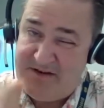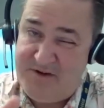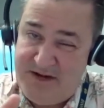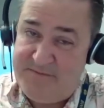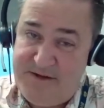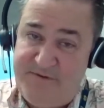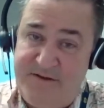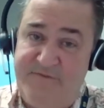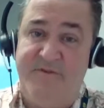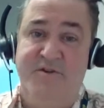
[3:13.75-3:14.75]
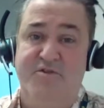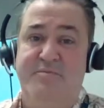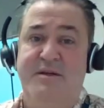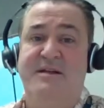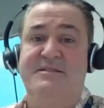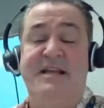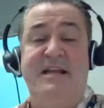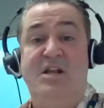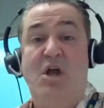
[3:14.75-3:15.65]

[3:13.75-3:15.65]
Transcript: great benefit for you because it can